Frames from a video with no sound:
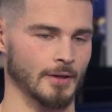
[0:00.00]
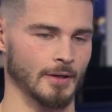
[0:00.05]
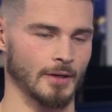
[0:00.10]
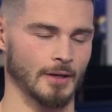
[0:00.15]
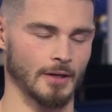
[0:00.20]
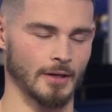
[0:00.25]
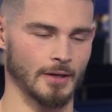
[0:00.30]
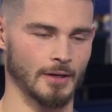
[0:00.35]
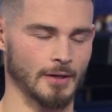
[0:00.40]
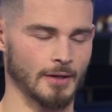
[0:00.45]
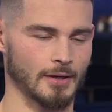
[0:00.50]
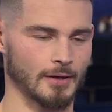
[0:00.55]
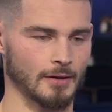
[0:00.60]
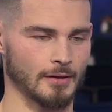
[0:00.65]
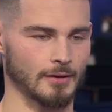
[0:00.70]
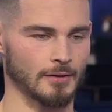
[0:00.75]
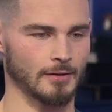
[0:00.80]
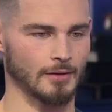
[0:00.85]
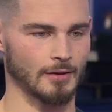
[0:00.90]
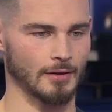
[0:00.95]
and
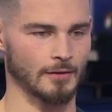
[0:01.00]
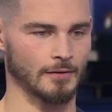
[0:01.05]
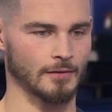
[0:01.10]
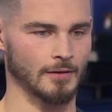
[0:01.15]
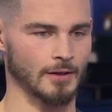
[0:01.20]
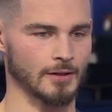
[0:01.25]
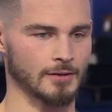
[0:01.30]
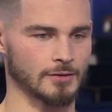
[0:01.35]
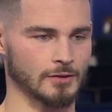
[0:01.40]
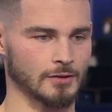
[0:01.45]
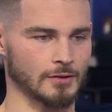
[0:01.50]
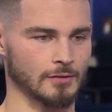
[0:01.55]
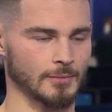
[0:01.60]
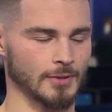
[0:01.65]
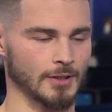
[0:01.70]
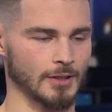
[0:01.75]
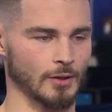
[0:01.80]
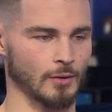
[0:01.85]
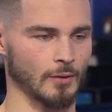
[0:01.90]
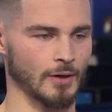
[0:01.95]
I think it's going to
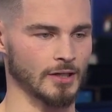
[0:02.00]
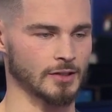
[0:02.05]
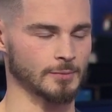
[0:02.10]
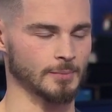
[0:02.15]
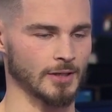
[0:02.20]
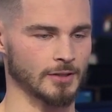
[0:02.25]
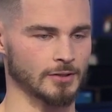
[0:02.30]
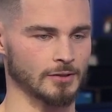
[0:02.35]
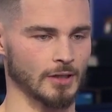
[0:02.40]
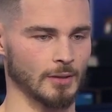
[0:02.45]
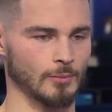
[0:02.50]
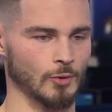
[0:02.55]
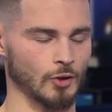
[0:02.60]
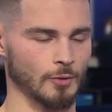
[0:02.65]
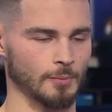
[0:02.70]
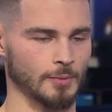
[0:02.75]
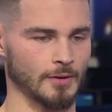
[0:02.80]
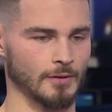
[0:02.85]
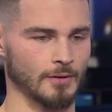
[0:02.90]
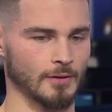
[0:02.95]
be quite special. I'm
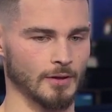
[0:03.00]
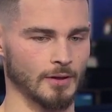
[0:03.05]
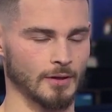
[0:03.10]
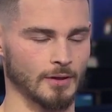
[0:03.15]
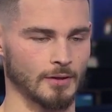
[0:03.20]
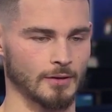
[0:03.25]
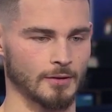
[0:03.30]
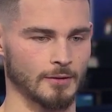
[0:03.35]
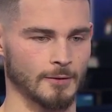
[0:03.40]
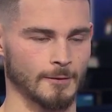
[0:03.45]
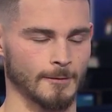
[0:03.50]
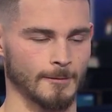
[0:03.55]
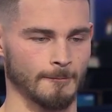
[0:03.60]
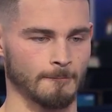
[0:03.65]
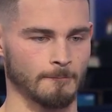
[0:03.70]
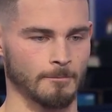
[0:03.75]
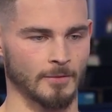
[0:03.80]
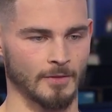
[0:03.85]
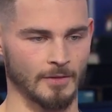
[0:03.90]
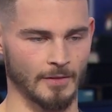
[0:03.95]
hoping
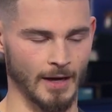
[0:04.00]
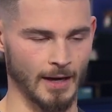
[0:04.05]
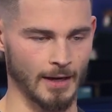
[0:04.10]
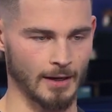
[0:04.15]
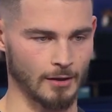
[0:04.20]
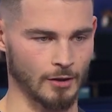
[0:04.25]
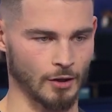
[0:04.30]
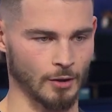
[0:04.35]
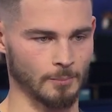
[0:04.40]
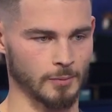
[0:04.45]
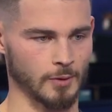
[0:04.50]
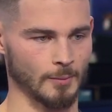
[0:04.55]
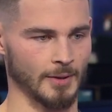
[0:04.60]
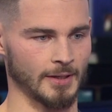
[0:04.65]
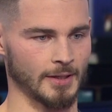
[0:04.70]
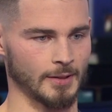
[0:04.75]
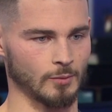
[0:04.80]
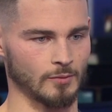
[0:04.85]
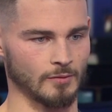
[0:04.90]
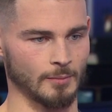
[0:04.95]
that
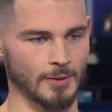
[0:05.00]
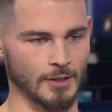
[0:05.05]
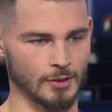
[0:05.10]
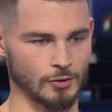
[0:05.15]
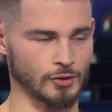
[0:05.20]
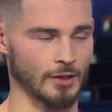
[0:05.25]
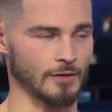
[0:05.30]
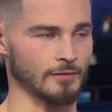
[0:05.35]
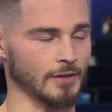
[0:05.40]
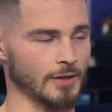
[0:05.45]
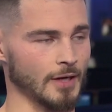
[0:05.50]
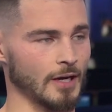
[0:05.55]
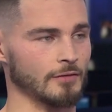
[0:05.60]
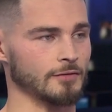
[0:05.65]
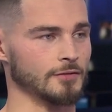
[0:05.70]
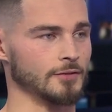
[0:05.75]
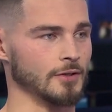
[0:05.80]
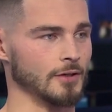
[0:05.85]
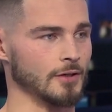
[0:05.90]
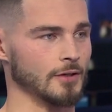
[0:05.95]
complemented with a bit of travelling
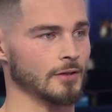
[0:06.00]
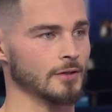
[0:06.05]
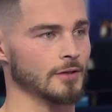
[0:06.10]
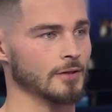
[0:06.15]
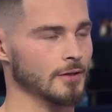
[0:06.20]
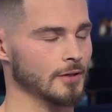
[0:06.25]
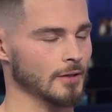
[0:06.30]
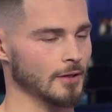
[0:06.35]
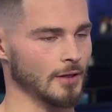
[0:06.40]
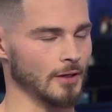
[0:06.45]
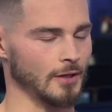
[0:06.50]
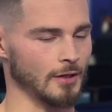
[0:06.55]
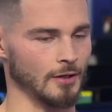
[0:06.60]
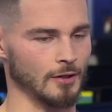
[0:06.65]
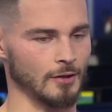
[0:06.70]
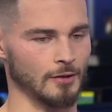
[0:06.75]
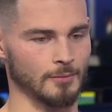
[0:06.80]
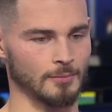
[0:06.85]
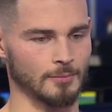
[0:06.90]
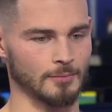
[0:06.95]
after,
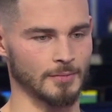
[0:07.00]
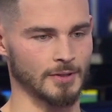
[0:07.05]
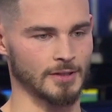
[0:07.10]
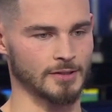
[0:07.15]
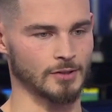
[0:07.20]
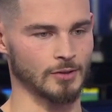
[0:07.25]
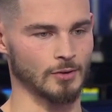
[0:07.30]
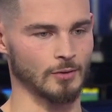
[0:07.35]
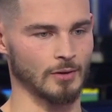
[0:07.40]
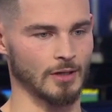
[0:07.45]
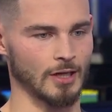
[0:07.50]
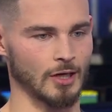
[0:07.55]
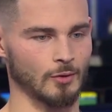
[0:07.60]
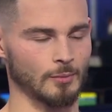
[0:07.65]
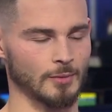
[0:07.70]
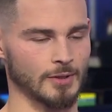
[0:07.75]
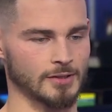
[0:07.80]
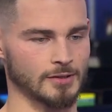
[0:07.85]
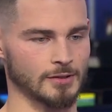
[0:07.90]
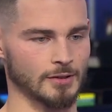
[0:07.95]
is going to allow
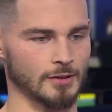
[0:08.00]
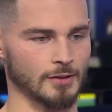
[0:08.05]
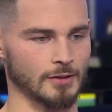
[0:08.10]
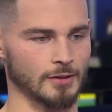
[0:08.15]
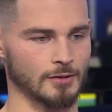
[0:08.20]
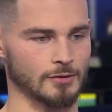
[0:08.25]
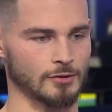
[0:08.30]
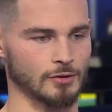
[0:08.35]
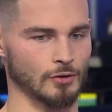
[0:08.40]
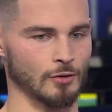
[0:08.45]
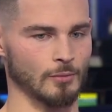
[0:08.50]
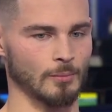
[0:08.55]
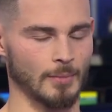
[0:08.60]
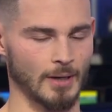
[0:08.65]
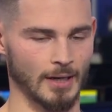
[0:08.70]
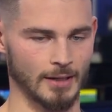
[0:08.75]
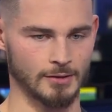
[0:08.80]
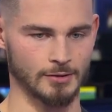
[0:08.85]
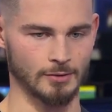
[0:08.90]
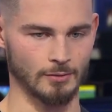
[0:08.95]
me to come
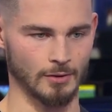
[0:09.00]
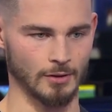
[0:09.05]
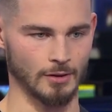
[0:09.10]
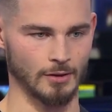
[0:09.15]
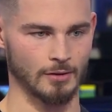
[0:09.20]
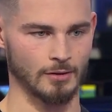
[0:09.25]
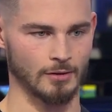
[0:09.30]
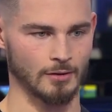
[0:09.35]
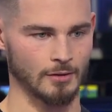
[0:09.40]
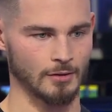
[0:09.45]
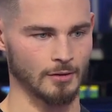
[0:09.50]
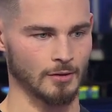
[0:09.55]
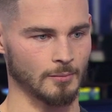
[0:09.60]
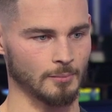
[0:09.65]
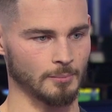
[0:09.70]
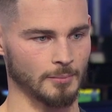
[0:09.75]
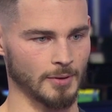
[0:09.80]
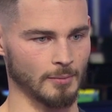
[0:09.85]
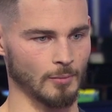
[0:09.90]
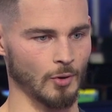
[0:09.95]
back to a
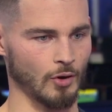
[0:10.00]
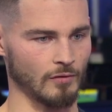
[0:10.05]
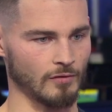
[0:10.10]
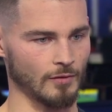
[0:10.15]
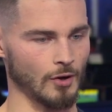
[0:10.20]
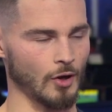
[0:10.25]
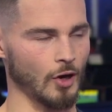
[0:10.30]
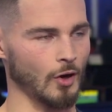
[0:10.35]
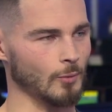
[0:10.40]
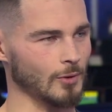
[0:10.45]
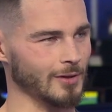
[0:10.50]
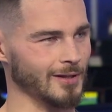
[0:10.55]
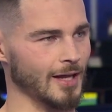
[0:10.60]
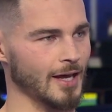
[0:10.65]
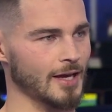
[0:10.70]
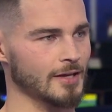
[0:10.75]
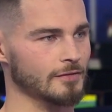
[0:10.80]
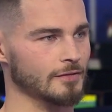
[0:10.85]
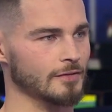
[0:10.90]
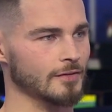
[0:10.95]
bit more of a normal
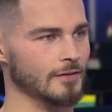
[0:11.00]
life.